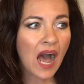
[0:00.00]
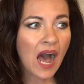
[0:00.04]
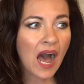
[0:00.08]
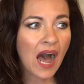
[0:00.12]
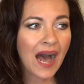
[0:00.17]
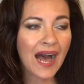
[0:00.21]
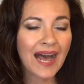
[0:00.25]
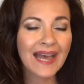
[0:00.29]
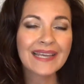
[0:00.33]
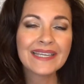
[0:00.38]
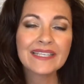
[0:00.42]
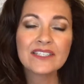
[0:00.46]

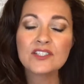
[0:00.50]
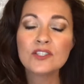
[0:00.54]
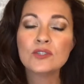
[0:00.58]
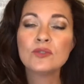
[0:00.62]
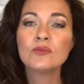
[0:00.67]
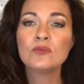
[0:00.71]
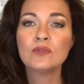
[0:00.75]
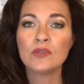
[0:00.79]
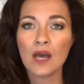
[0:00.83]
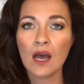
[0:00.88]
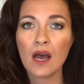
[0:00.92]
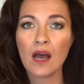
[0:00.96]
I
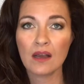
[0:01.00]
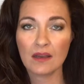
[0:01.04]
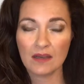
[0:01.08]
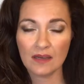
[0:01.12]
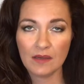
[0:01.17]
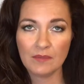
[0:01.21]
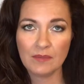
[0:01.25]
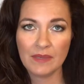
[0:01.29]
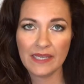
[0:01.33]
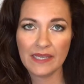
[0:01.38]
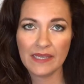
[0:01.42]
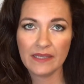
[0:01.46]
do not
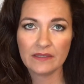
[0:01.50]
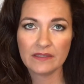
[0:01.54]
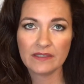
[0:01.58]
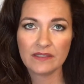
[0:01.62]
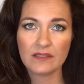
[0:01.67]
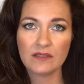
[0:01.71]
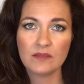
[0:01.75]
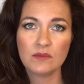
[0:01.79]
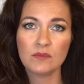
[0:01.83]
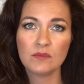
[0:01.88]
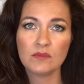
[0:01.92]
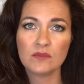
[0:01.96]

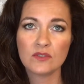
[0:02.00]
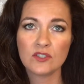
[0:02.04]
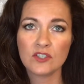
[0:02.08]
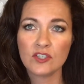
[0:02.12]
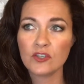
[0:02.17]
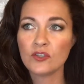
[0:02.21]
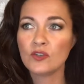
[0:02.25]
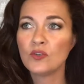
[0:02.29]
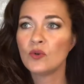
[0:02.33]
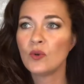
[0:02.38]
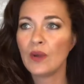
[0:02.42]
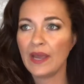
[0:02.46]
commit
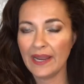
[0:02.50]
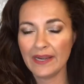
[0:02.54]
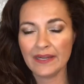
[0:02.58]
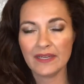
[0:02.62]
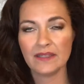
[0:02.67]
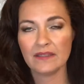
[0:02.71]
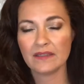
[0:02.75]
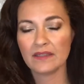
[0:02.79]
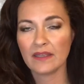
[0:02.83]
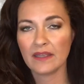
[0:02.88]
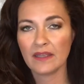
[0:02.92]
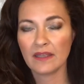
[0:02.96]
to
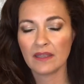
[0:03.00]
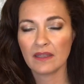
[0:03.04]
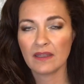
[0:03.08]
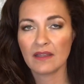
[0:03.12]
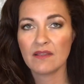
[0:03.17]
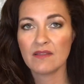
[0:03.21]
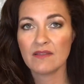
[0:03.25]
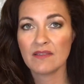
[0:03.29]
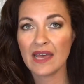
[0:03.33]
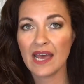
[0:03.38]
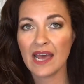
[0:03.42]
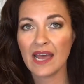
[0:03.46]
anything
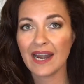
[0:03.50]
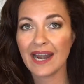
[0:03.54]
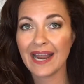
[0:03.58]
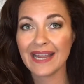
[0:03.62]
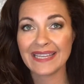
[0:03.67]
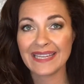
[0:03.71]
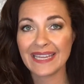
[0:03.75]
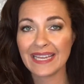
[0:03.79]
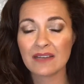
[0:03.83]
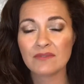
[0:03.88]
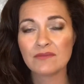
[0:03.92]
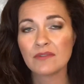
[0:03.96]
that I
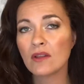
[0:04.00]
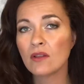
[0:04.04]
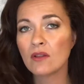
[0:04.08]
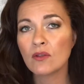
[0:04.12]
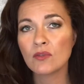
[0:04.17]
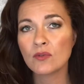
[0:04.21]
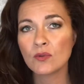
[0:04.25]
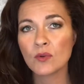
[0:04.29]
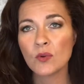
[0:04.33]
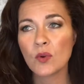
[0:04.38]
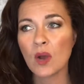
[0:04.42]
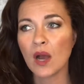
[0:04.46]
can't follow
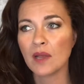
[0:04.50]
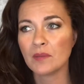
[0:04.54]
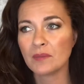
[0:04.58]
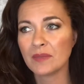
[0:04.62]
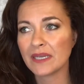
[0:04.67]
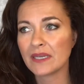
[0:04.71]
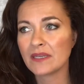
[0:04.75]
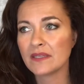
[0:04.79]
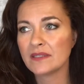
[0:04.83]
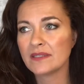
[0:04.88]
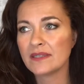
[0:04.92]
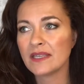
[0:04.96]
through on,
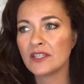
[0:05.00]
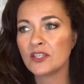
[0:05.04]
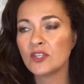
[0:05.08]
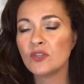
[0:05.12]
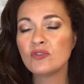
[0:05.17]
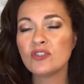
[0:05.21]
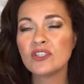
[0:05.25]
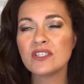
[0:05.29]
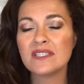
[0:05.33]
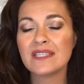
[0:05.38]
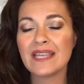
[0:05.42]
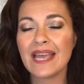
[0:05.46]
because then
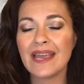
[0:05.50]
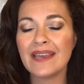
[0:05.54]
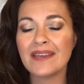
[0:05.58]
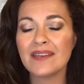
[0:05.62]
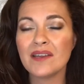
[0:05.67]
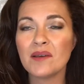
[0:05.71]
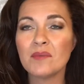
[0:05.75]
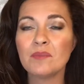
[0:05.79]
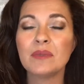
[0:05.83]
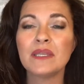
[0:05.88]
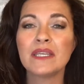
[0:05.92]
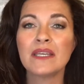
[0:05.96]
you just
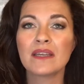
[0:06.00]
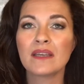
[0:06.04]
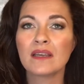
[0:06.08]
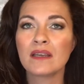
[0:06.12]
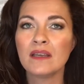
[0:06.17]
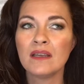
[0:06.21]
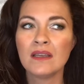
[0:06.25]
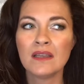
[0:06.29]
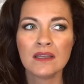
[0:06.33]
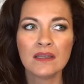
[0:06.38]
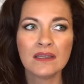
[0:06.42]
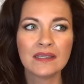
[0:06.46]
end up being
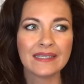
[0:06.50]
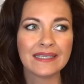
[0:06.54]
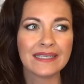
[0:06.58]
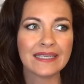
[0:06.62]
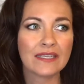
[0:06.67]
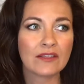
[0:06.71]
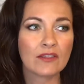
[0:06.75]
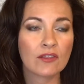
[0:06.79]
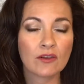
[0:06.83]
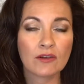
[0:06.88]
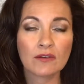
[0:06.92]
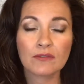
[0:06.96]

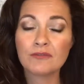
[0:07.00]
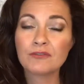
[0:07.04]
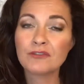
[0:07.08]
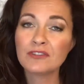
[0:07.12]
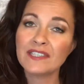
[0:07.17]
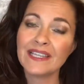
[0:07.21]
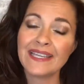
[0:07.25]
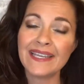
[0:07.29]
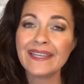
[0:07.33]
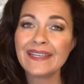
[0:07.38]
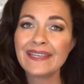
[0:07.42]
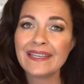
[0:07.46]
either
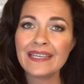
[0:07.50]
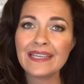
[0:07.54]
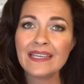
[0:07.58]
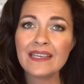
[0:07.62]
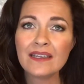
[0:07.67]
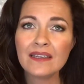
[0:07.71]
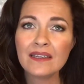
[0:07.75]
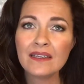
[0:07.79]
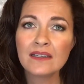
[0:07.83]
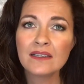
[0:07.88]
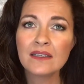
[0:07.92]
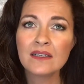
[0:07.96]

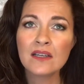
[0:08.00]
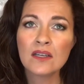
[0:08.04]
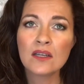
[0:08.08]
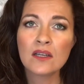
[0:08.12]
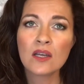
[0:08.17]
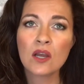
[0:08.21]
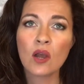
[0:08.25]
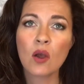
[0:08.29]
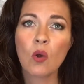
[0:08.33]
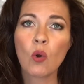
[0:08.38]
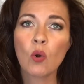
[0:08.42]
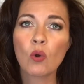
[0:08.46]
flaky
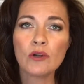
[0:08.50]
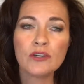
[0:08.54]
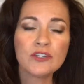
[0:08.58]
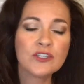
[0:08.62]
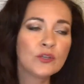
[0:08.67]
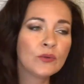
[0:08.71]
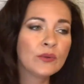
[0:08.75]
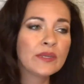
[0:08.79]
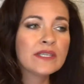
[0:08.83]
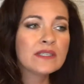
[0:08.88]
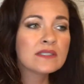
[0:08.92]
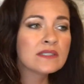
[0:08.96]
or
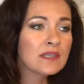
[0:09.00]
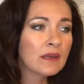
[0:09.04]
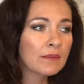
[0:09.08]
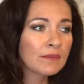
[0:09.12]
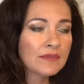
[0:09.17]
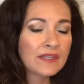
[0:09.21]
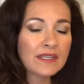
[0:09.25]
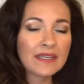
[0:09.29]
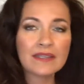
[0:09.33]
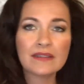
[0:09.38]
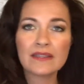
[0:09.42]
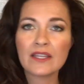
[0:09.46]
doing
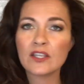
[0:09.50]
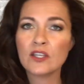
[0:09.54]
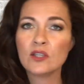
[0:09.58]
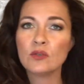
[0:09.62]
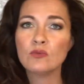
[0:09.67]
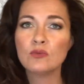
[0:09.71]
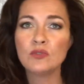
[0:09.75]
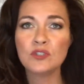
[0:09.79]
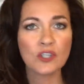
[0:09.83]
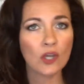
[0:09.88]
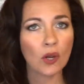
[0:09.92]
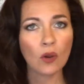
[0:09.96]
something that
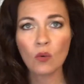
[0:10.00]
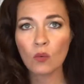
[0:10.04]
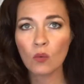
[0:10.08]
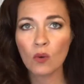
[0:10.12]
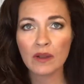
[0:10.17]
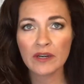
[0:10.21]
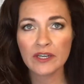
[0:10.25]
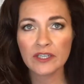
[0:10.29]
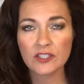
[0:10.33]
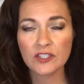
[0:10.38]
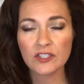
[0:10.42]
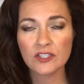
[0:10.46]
you don't
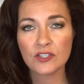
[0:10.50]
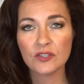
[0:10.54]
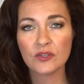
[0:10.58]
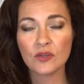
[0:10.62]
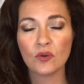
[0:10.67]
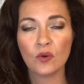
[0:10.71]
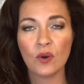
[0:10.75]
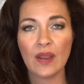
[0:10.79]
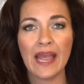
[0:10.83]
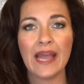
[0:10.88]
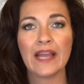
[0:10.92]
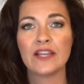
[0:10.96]
want to
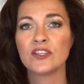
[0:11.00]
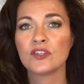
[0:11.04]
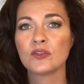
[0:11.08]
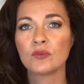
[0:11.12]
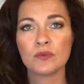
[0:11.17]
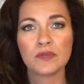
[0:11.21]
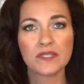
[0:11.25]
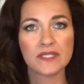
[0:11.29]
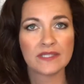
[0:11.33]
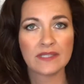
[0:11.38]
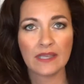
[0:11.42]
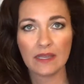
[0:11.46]
do and you're
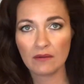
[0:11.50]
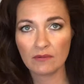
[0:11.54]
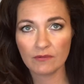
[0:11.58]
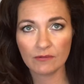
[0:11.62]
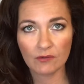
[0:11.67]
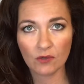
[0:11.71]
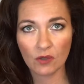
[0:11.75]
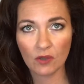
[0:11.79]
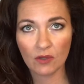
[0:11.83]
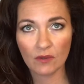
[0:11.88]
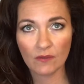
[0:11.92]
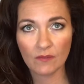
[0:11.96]

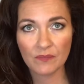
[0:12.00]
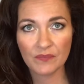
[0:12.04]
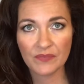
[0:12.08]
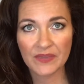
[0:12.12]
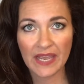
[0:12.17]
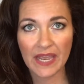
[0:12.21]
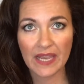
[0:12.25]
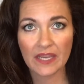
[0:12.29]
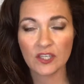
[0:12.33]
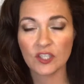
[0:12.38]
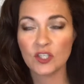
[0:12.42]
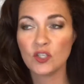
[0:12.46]
resentful
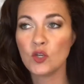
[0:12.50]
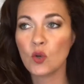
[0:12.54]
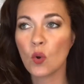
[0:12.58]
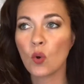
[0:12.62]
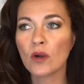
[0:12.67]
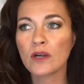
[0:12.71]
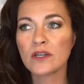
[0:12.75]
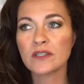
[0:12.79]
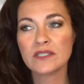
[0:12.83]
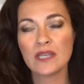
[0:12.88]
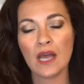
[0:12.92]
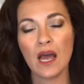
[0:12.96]
that
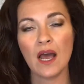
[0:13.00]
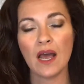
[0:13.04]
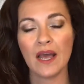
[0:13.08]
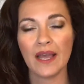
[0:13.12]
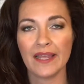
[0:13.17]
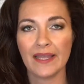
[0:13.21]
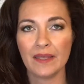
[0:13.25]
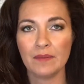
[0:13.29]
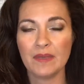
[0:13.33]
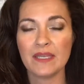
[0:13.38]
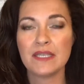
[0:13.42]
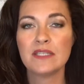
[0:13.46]
your
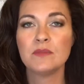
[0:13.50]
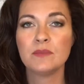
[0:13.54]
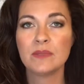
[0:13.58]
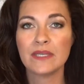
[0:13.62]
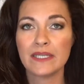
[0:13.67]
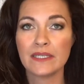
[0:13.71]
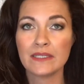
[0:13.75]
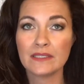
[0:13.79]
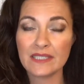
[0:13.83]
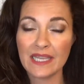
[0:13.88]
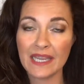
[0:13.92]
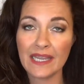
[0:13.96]
time is
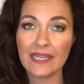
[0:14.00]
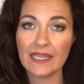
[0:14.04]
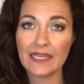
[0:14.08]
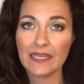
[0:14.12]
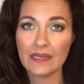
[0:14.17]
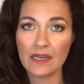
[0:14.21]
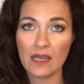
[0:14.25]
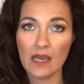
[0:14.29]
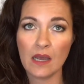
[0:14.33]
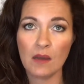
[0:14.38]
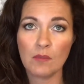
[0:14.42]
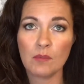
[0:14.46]
being
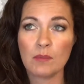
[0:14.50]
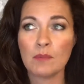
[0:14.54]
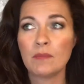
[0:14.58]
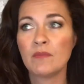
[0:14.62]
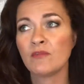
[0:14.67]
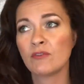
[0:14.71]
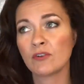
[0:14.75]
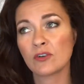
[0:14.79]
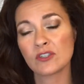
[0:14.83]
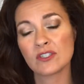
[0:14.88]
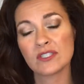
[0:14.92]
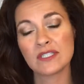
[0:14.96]
taken up
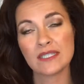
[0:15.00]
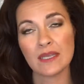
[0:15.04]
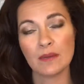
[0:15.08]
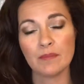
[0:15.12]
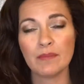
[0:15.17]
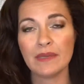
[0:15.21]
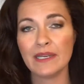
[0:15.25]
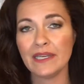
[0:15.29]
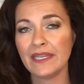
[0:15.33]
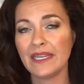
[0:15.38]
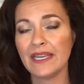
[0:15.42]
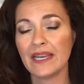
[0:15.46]
for
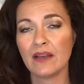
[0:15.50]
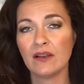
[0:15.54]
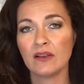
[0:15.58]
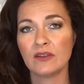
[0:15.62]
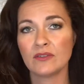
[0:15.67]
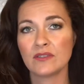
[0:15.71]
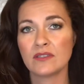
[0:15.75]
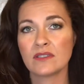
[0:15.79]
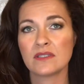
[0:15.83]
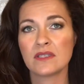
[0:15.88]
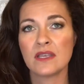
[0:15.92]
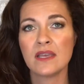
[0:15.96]
somebody
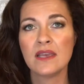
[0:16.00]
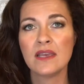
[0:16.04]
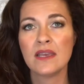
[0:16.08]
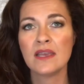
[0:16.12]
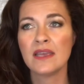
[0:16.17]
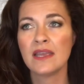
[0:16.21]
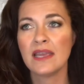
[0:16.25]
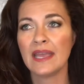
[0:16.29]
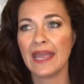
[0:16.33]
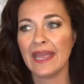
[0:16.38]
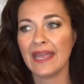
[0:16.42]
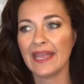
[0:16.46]
else,
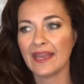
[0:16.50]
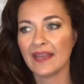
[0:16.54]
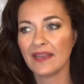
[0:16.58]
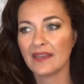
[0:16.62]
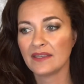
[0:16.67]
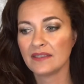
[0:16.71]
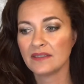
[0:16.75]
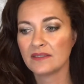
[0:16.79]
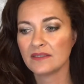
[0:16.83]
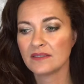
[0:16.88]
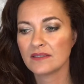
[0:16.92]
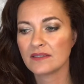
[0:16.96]

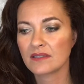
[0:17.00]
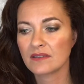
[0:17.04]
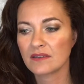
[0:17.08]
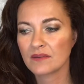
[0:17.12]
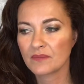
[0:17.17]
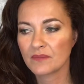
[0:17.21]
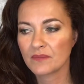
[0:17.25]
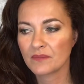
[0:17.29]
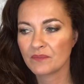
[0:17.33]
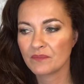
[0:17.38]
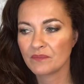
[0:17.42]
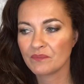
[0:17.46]
and
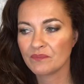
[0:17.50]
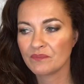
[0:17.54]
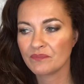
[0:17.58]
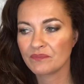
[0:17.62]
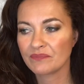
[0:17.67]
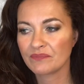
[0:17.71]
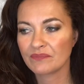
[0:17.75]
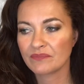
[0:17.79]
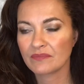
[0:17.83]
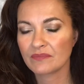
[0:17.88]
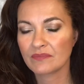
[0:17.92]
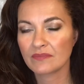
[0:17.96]

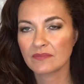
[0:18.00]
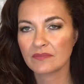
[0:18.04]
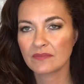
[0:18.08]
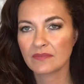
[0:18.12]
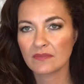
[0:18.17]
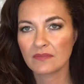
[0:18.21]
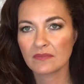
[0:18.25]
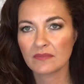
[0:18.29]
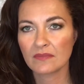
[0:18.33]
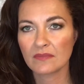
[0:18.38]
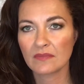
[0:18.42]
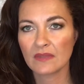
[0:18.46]

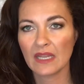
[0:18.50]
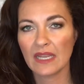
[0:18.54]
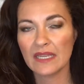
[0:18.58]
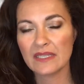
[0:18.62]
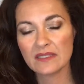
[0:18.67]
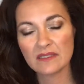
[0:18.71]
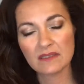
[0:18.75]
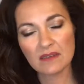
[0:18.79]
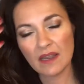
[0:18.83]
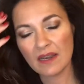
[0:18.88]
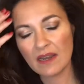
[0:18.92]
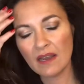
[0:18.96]

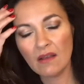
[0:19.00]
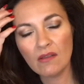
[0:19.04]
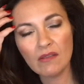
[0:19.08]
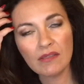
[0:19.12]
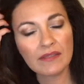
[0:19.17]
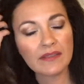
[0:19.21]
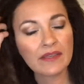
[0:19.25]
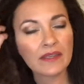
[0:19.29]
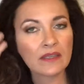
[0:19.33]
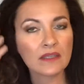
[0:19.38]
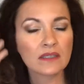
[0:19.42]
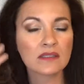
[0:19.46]
it's not
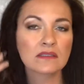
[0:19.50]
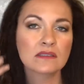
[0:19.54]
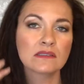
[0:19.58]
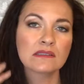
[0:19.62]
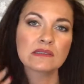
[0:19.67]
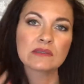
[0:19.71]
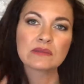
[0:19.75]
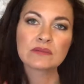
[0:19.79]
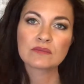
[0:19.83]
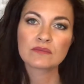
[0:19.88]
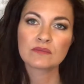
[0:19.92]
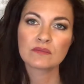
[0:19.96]
healthy.
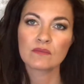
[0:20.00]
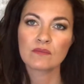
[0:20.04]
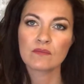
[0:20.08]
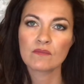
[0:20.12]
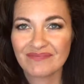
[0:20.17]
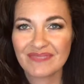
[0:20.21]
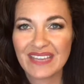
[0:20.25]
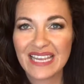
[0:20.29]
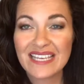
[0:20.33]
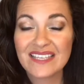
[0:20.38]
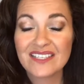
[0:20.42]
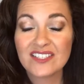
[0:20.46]

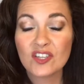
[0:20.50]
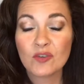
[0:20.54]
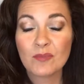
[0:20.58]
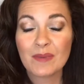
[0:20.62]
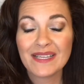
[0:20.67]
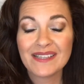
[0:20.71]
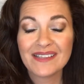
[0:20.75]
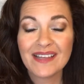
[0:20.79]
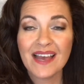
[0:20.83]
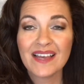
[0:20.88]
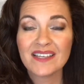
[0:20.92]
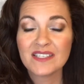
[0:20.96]
So
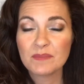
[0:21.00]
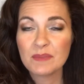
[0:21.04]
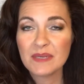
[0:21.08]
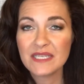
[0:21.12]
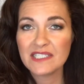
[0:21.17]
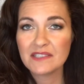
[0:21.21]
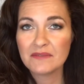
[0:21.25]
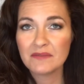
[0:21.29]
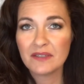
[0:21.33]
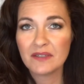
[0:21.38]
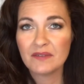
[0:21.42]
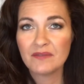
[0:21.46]
my last
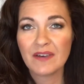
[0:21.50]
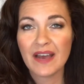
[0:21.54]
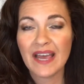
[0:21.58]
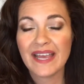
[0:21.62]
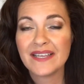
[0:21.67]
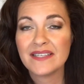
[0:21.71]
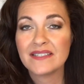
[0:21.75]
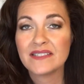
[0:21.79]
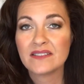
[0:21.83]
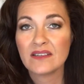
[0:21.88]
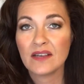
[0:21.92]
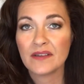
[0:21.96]
piece of
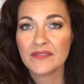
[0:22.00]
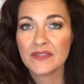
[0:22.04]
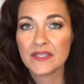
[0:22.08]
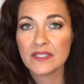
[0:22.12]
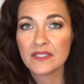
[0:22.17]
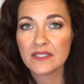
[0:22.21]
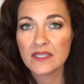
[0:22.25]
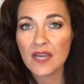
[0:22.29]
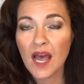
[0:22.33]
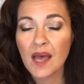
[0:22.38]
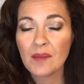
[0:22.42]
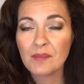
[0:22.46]
advice on
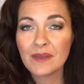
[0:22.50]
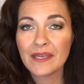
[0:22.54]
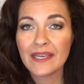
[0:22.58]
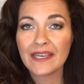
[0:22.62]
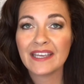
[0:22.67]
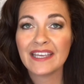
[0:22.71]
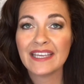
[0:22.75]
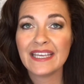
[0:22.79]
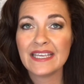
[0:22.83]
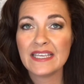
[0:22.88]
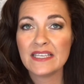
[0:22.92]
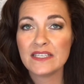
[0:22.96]
this
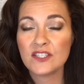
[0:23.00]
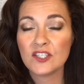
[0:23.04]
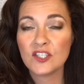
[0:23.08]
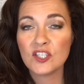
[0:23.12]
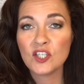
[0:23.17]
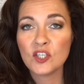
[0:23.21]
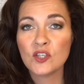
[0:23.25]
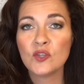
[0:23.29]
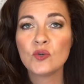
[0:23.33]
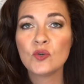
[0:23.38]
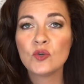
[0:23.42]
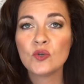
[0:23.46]
topic is
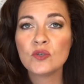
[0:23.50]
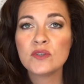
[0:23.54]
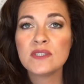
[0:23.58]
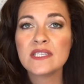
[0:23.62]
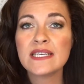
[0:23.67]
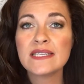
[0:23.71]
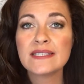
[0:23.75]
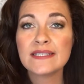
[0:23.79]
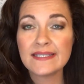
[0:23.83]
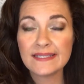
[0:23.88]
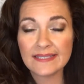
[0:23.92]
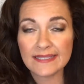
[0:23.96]
use
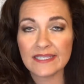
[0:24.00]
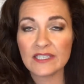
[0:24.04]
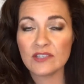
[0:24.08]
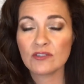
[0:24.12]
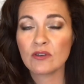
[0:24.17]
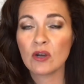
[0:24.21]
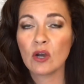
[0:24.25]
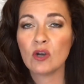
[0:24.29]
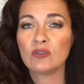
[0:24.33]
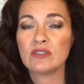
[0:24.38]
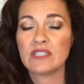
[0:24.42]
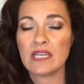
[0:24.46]

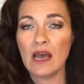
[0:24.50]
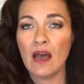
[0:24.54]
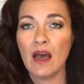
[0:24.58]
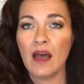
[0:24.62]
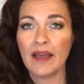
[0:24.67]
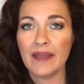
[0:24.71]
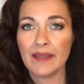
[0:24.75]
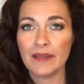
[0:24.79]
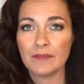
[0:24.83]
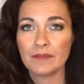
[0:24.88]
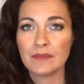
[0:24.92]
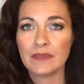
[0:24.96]
zero
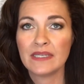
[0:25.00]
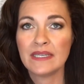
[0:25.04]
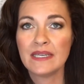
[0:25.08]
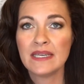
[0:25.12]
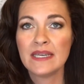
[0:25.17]
time.